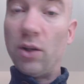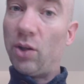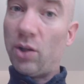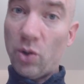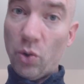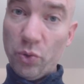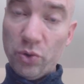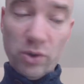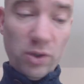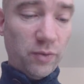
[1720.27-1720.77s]

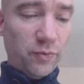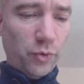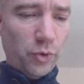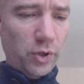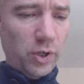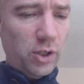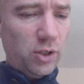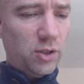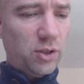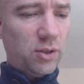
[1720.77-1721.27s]
ocean
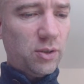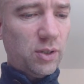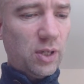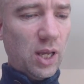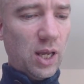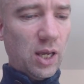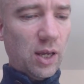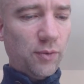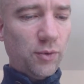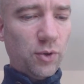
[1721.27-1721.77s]
voyage,
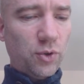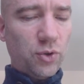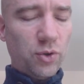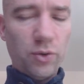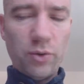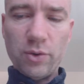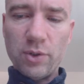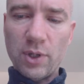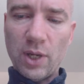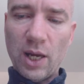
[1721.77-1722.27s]
if you
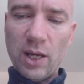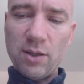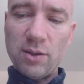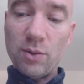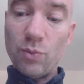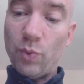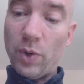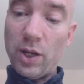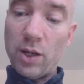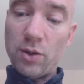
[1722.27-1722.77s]
choose that,
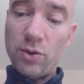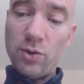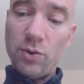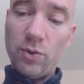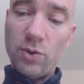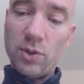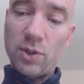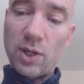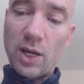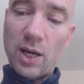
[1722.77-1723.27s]
or when I
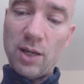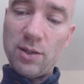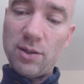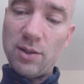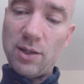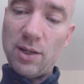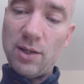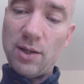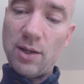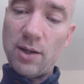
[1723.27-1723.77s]
choose that,
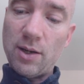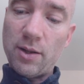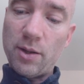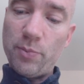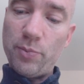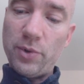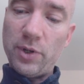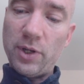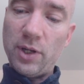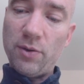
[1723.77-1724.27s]
and another
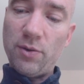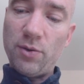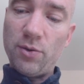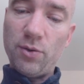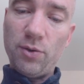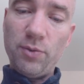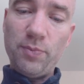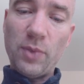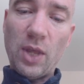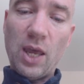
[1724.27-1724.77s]

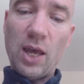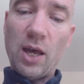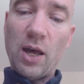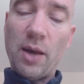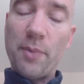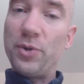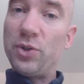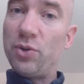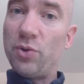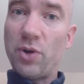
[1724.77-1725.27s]
playthrough.
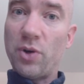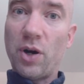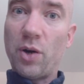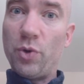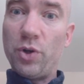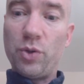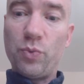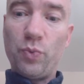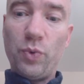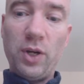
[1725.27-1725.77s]
I'm sure I
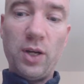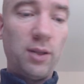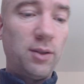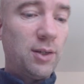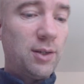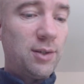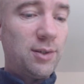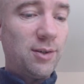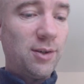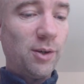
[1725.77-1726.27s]
won't win it
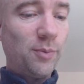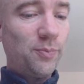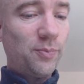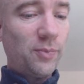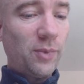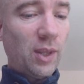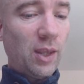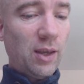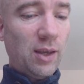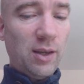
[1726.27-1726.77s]
this time.
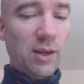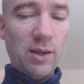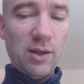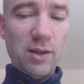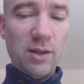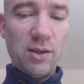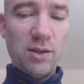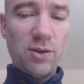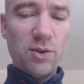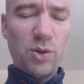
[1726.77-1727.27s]

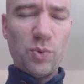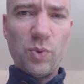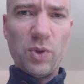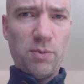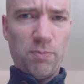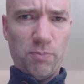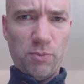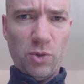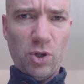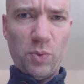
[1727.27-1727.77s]
Not with
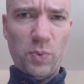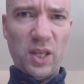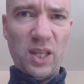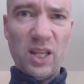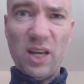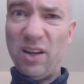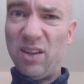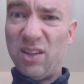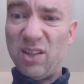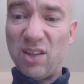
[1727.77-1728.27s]

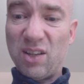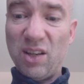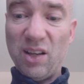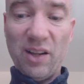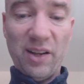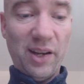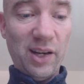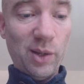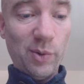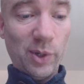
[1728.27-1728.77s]
9
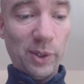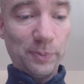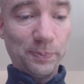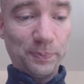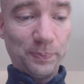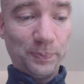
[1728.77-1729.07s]
skill anyway.